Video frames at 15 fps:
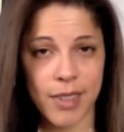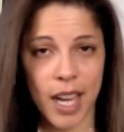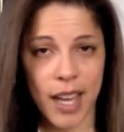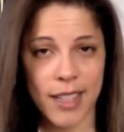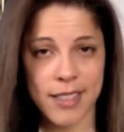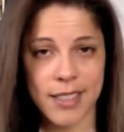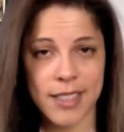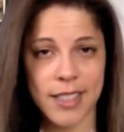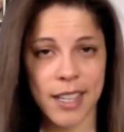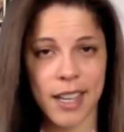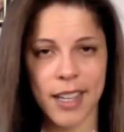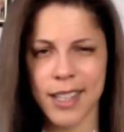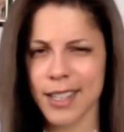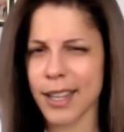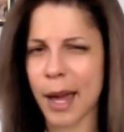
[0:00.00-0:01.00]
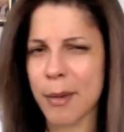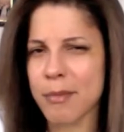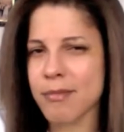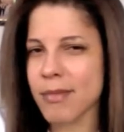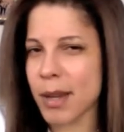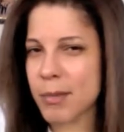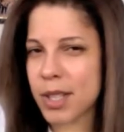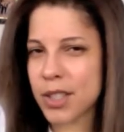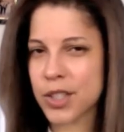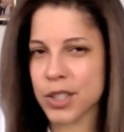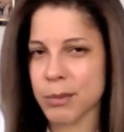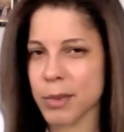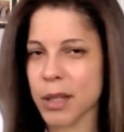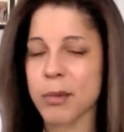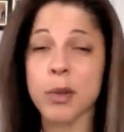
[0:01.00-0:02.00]
As I'm not
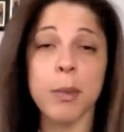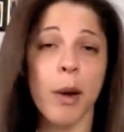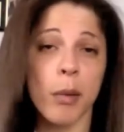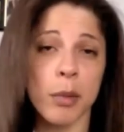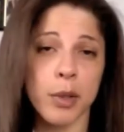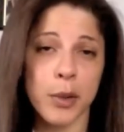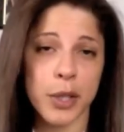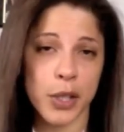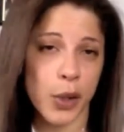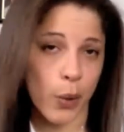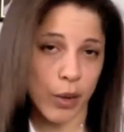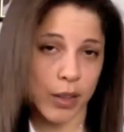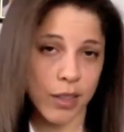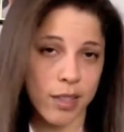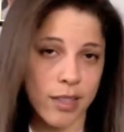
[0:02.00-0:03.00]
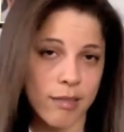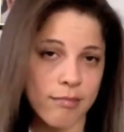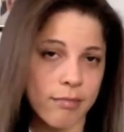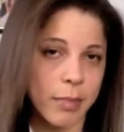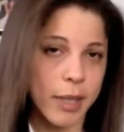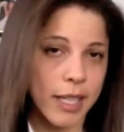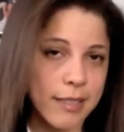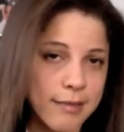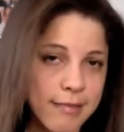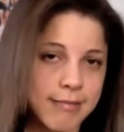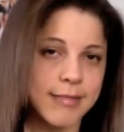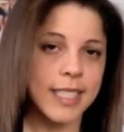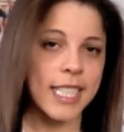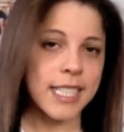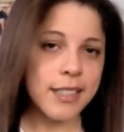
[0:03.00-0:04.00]
sure. Maybe you probably already know this, but
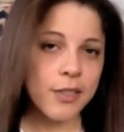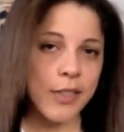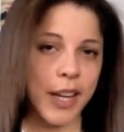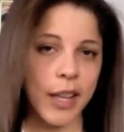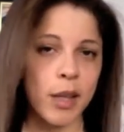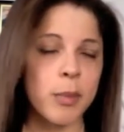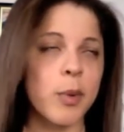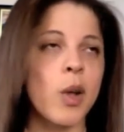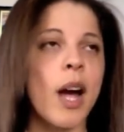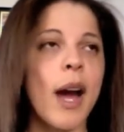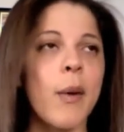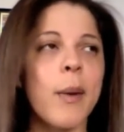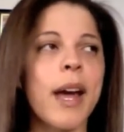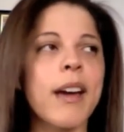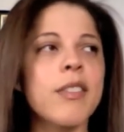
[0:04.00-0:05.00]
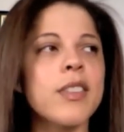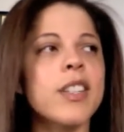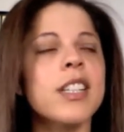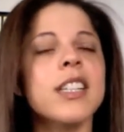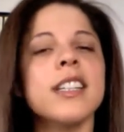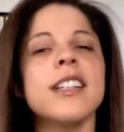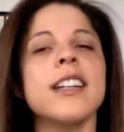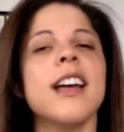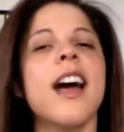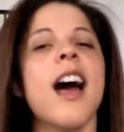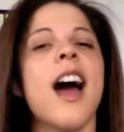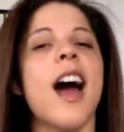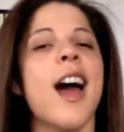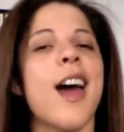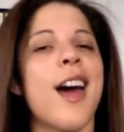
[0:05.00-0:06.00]
it's available. However,
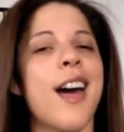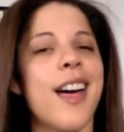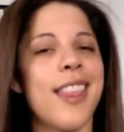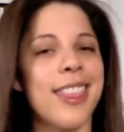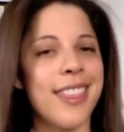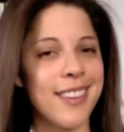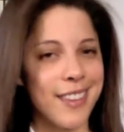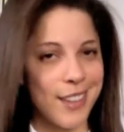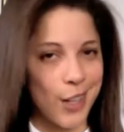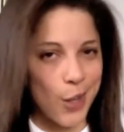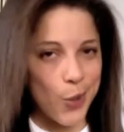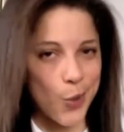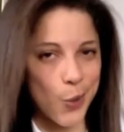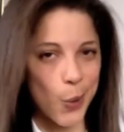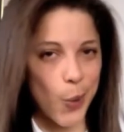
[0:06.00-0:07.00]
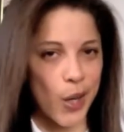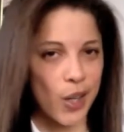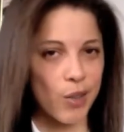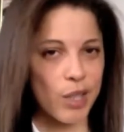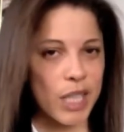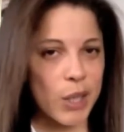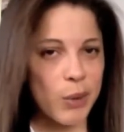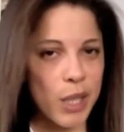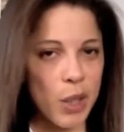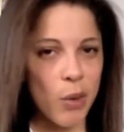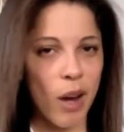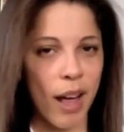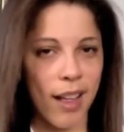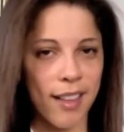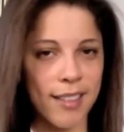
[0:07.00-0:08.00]
the sales are going really, really
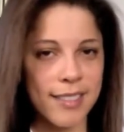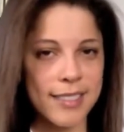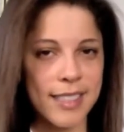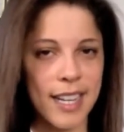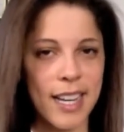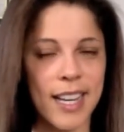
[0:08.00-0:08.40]
well.